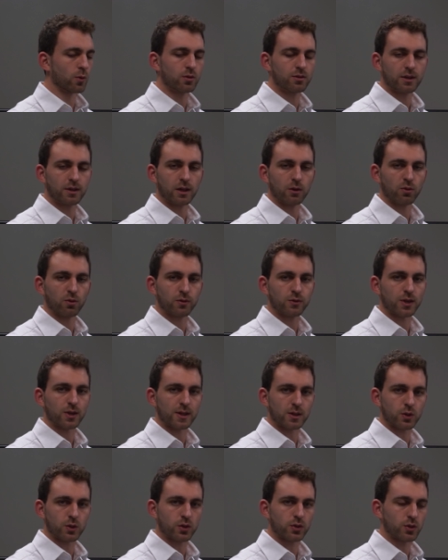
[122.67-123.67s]
deal with
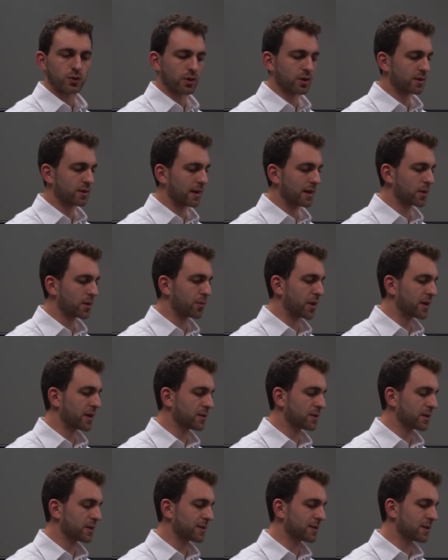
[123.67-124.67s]
sensors on a daily
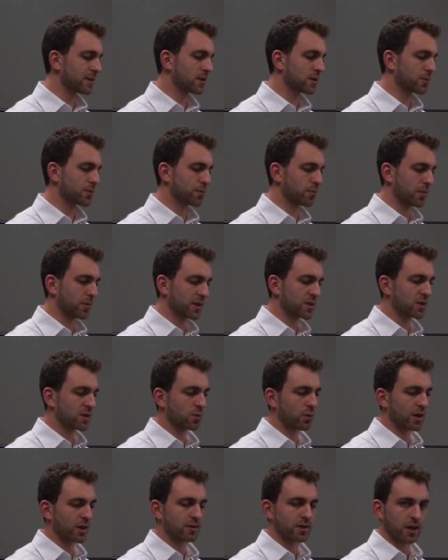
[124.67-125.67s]
basis, this makes it
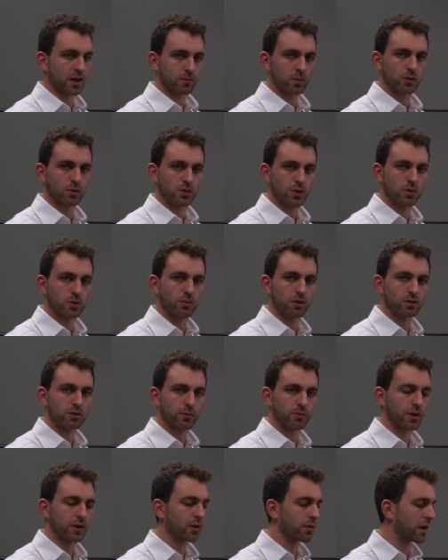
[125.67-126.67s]
quite time consuming to
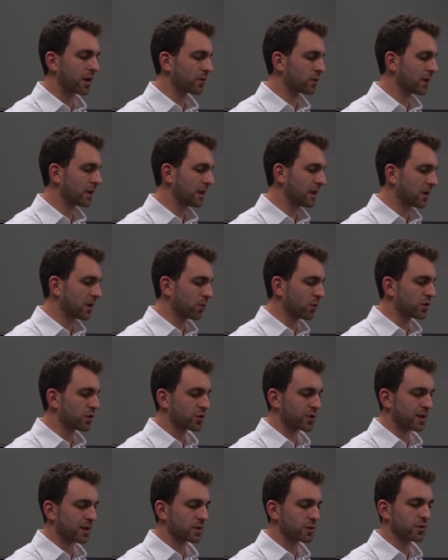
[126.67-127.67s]
figure out which
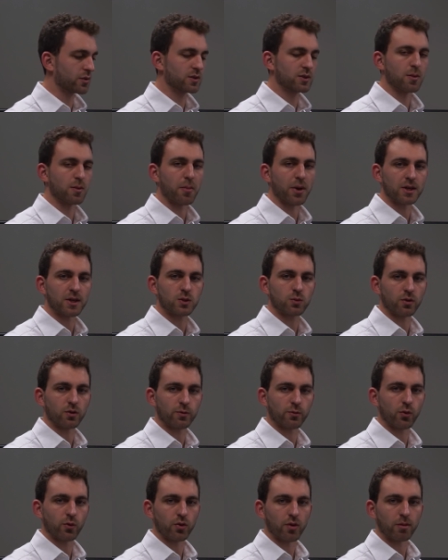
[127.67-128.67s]
sensor is the best one
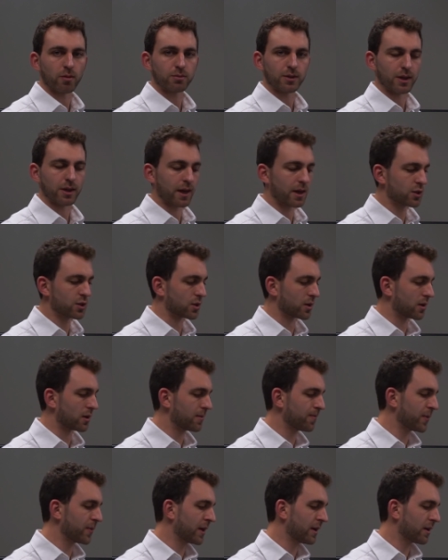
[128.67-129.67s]
for your
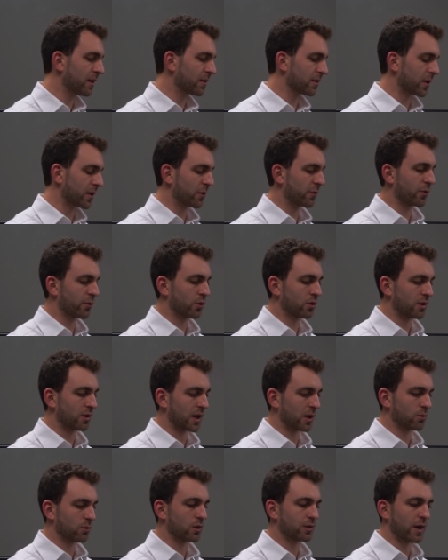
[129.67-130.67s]
application. Therefore,
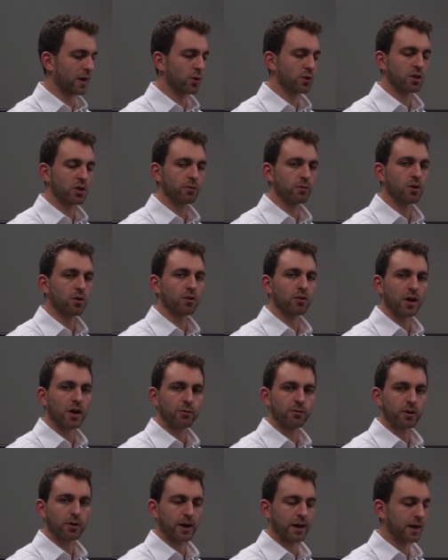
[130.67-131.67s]
I will now give you a
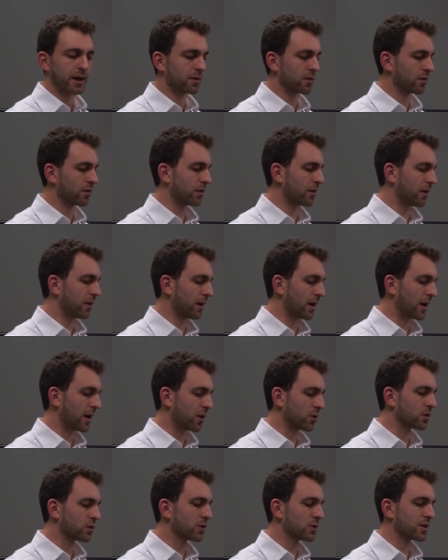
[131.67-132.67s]
rough guide on
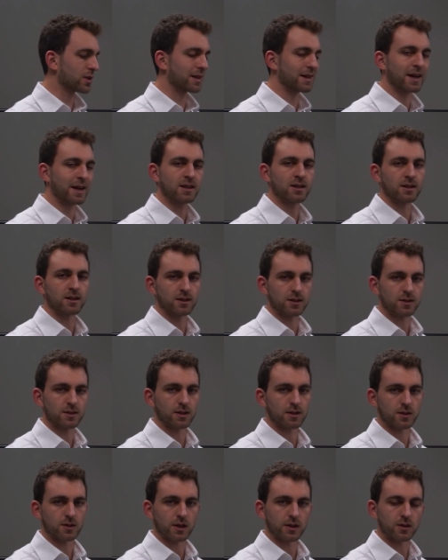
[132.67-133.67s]
how to select a
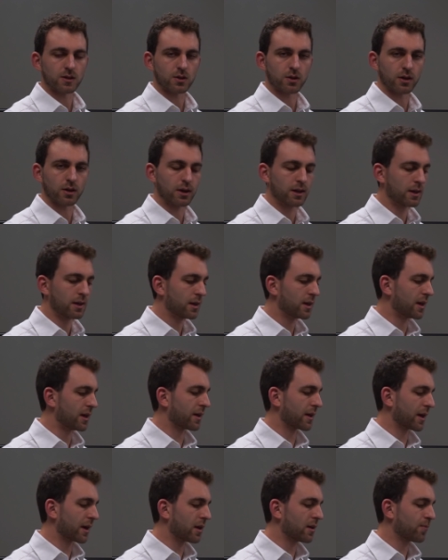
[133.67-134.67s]
distance sensor. And
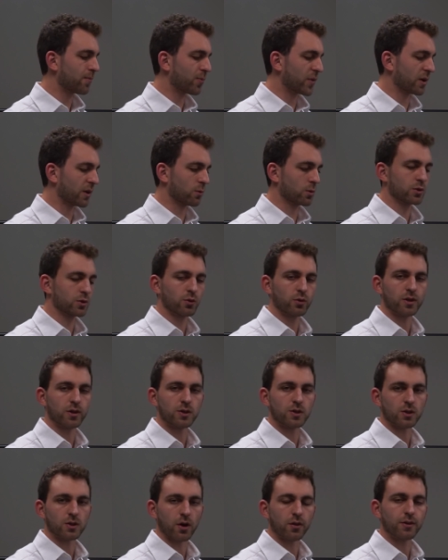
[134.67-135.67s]
again, I will do
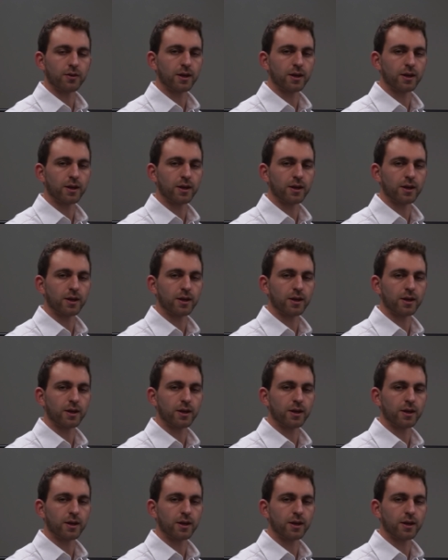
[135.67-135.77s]
this on the